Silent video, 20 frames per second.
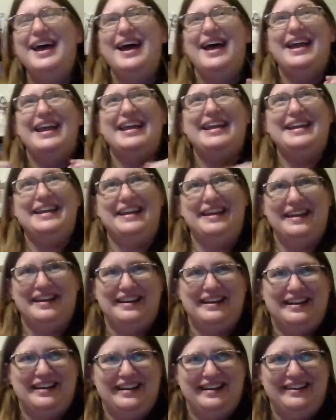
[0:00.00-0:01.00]

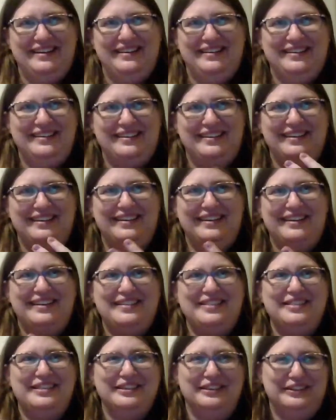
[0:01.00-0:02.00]
in
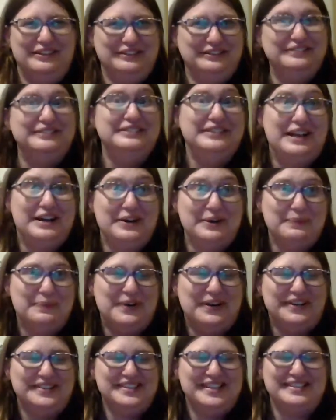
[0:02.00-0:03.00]
the later
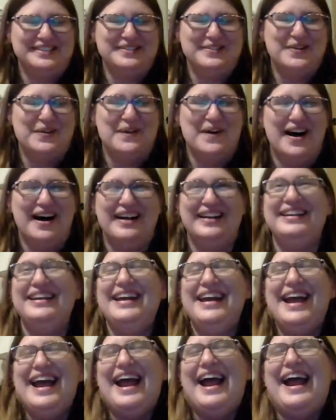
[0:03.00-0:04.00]
books as you go on.
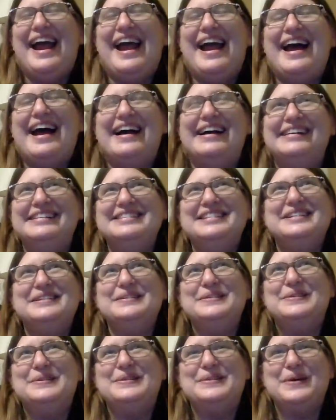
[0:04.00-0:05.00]
And
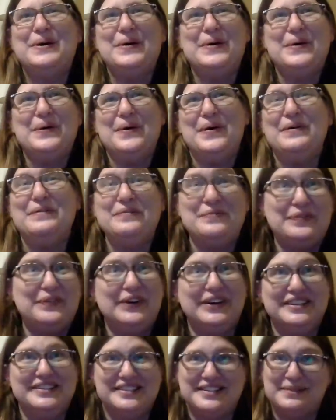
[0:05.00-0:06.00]
so,
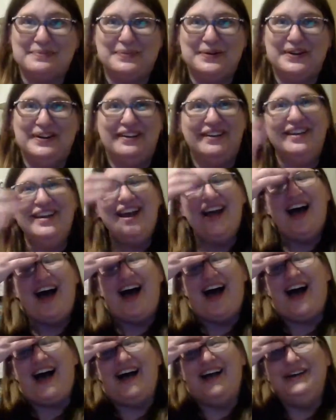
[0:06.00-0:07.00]
for example,
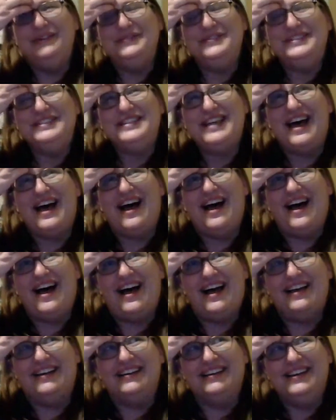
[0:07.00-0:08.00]
I was
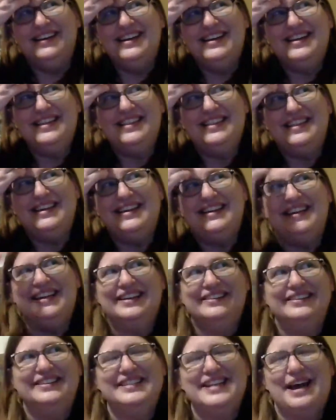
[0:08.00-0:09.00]
on the
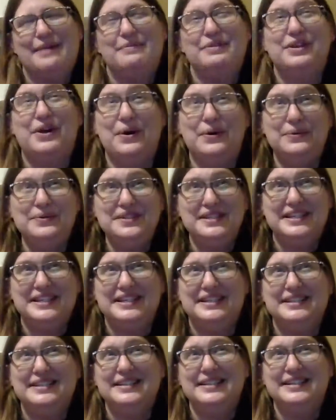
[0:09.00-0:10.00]
Killing Time with
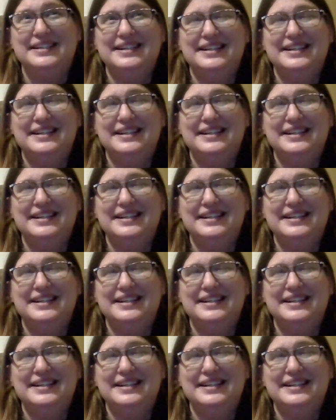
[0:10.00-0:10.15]
Cozies.